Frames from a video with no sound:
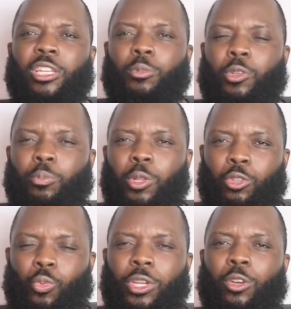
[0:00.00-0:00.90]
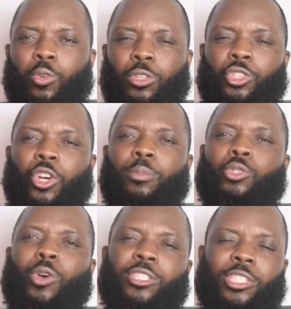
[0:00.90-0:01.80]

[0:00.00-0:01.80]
They're doing a good job. So I